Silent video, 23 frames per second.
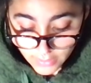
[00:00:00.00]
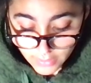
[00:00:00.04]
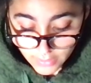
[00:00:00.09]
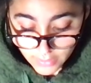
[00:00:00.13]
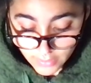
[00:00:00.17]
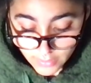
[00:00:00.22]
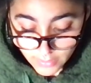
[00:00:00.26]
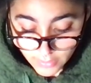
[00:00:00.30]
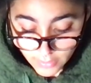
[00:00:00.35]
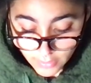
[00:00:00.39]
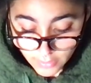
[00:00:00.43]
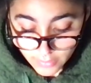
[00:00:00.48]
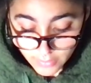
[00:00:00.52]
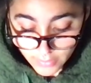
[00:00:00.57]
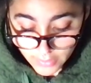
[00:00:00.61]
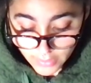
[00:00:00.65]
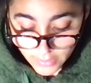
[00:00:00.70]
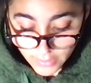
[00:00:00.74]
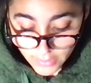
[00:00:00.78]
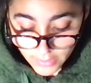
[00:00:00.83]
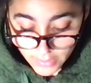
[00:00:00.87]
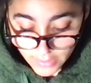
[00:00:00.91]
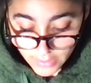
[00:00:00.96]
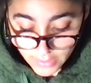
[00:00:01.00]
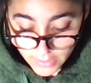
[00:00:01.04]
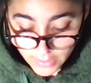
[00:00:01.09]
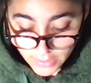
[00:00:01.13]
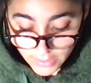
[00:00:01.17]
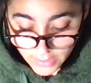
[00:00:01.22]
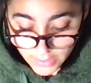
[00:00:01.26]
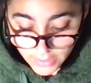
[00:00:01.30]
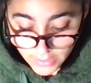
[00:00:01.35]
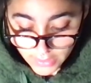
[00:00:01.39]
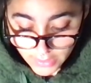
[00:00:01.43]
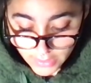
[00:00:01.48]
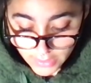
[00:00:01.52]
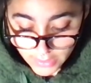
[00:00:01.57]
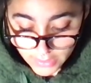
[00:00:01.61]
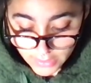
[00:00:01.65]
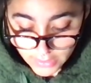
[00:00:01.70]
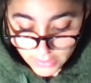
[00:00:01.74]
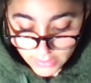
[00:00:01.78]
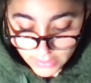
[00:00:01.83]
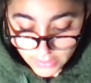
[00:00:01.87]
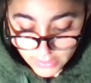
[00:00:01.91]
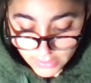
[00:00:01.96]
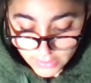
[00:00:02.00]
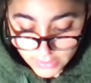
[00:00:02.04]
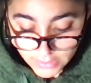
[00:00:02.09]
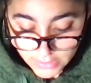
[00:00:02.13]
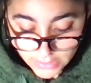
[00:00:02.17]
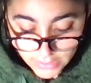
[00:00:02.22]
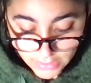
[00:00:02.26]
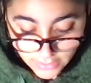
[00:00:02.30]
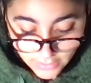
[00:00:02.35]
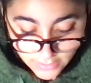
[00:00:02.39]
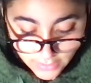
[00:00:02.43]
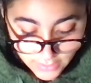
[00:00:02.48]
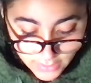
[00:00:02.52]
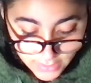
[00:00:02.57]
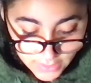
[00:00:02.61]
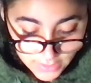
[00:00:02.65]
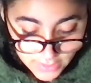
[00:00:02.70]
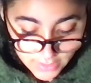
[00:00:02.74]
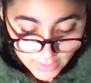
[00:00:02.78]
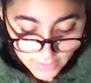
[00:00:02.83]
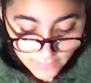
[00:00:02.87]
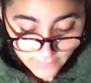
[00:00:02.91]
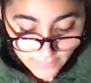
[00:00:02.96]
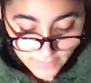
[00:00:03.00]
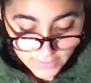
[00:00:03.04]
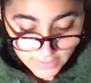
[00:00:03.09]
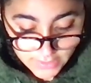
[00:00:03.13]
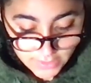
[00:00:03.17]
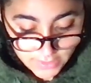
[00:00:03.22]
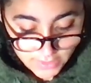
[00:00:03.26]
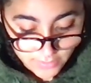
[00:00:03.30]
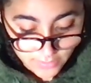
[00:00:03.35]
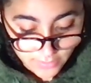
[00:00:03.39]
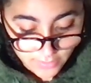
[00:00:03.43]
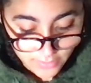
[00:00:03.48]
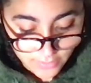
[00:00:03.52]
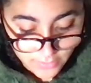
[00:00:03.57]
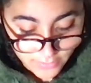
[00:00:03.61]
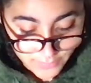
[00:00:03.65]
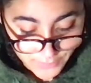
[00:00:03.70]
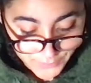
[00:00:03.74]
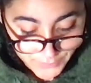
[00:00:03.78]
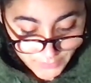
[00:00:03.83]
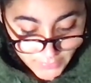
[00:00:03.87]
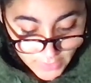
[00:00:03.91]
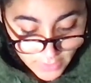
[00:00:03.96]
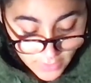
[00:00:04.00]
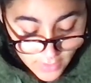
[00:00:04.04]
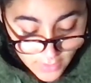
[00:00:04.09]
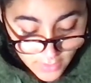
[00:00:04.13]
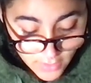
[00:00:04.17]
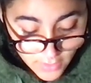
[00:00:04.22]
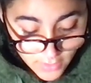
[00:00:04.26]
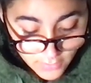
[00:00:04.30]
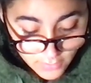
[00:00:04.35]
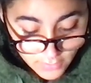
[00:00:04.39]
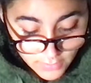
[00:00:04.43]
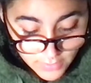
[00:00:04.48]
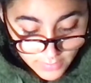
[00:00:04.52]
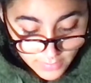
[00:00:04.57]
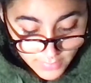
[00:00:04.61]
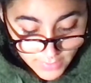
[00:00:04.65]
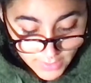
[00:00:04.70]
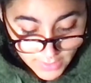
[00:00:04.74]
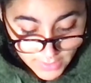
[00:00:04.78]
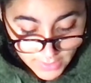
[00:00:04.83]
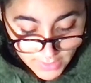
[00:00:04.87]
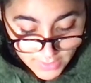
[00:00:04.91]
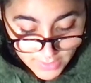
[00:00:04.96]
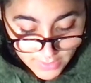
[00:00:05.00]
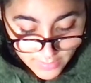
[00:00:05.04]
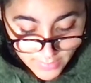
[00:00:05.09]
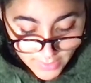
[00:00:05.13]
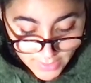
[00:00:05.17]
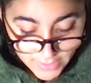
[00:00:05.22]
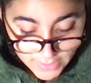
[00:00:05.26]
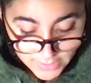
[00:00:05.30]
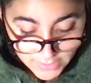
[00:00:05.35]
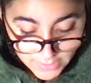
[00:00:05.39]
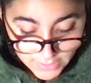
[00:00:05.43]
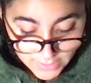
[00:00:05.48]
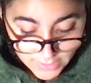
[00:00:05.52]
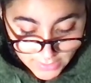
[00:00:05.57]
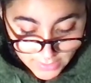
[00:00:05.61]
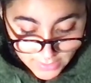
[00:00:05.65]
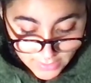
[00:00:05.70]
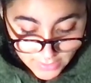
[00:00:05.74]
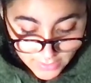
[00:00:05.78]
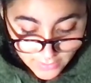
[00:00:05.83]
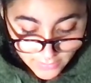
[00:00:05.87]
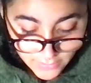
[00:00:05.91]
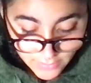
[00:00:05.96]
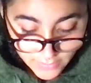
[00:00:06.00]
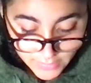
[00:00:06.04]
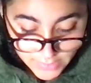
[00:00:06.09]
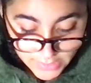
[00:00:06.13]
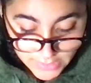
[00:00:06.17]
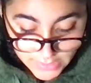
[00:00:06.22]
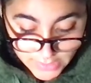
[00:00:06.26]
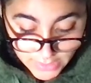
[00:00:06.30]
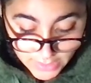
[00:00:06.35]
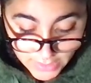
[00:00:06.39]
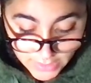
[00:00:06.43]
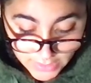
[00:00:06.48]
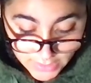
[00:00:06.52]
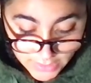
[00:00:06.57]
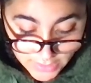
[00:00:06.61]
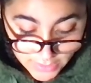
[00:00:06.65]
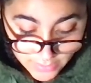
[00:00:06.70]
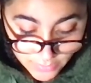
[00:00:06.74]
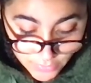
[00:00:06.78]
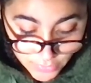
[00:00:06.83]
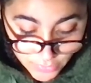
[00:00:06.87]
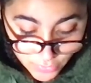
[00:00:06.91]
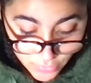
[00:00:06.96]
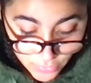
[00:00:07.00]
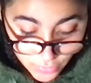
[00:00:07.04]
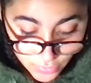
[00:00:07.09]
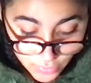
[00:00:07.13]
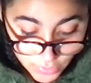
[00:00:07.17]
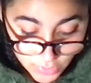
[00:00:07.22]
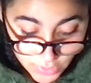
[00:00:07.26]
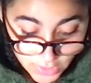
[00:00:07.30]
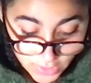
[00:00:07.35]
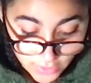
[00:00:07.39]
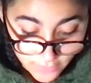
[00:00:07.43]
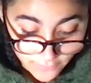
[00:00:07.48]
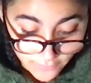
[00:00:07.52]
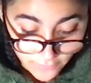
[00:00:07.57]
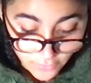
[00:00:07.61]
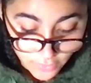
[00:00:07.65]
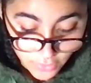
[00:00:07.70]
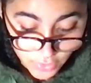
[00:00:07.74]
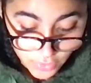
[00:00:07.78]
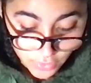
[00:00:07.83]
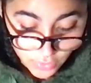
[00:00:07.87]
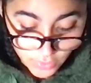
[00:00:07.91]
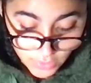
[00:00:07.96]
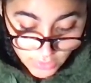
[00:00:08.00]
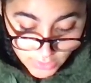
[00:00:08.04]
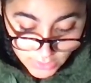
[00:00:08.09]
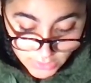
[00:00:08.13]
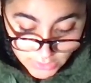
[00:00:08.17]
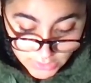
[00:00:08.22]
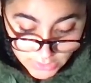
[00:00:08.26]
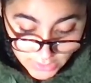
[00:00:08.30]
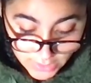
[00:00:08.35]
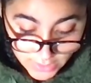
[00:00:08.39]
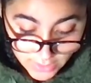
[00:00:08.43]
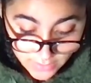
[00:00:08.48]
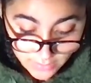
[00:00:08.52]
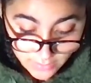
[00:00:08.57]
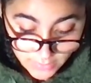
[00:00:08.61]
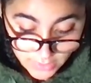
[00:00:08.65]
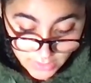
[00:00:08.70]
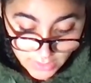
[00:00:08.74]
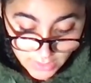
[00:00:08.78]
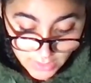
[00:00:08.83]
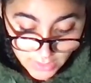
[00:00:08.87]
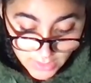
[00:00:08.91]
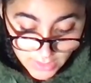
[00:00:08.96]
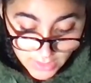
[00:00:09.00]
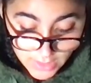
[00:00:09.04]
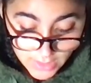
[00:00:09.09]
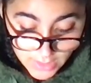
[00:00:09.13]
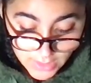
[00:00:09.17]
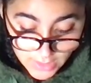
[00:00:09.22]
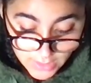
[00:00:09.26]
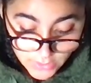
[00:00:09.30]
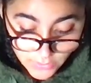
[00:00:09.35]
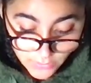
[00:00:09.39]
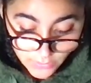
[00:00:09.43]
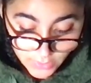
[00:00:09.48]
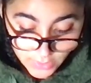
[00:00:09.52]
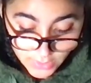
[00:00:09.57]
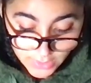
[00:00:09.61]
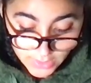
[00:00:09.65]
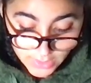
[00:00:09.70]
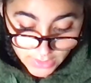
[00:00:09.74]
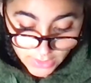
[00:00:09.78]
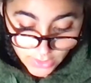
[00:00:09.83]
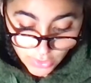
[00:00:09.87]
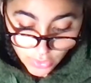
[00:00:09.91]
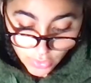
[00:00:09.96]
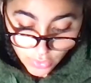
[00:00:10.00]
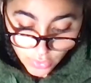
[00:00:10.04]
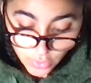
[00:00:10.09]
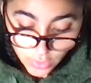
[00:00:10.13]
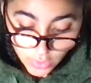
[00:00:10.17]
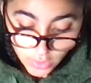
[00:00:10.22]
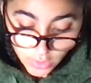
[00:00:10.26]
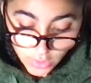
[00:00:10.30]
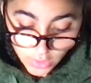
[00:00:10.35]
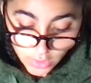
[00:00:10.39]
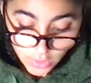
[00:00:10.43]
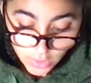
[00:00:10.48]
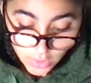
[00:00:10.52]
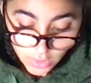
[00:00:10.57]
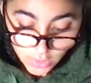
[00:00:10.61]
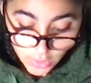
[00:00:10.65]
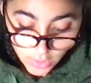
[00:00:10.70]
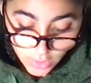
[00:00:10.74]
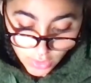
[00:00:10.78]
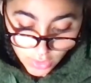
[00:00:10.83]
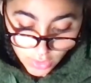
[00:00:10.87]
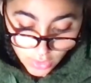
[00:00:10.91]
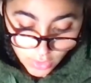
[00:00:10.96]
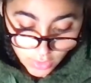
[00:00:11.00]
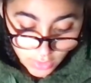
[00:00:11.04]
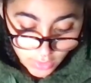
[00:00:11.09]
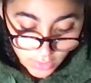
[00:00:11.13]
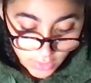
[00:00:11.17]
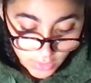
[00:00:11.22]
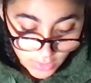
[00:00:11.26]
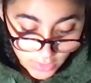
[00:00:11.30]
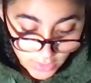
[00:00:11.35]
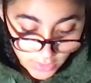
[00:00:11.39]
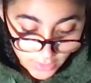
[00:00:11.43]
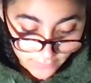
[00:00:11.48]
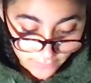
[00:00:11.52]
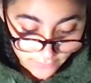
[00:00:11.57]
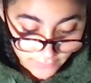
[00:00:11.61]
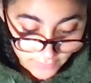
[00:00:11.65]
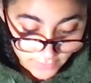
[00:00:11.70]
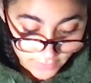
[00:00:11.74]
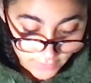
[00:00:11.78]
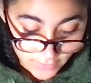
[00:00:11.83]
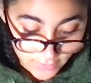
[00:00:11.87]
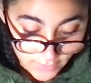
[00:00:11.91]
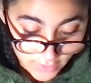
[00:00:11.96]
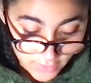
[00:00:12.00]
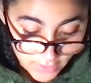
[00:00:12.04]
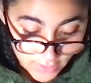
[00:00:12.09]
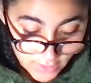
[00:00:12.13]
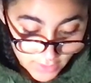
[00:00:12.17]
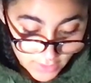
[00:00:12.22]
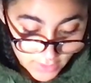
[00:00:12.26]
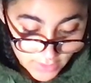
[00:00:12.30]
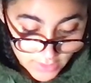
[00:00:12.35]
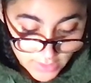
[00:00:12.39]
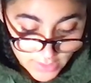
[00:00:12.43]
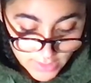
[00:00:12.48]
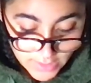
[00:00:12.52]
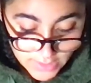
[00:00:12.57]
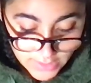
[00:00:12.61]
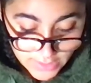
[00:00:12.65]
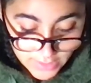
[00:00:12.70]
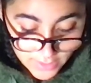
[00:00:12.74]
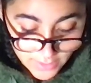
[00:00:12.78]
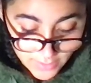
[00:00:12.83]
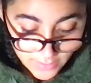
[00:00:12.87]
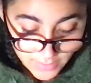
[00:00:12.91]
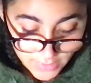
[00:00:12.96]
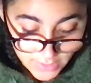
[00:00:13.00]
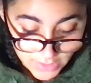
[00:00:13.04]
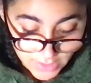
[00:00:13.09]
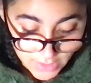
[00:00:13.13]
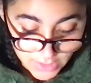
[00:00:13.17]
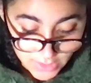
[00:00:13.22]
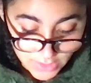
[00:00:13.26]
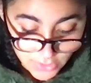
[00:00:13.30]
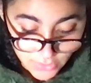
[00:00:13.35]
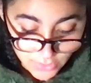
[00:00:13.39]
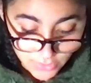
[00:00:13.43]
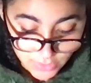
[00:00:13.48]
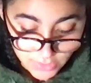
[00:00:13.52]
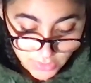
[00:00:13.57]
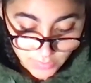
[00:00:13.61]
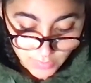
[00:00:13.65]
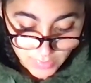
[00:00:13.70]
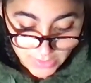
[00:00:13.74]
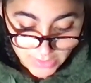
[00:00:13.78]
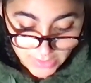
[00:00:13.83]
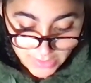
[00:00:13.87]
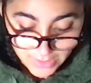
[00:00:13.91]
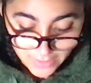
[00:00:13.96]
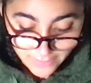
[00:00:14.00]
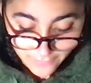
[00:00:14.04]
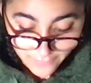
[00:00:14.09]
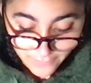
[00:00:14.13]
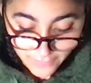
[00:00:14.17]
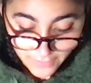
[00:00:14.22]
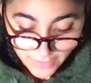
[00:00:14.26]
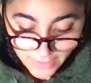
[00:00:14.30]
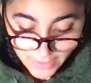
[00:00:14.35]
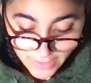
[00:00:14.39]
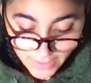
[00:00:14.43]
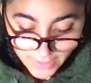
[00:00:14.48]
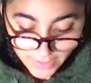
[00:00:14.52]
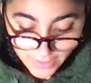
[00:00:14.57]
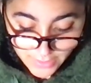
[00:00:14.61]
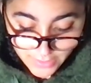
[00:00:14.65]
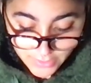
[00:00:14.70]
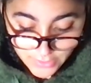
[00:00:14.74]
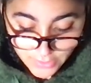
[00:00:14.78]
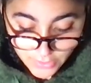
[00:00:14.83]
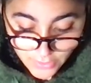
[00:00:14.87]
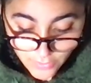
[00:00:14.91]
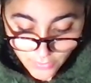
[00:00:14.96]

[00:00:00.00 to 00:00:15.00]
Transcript: mobile and sell the vegetable. We make it a basket and the women sell them too. Therefore you understand me. It one day not longer after they tell me to speak for land, so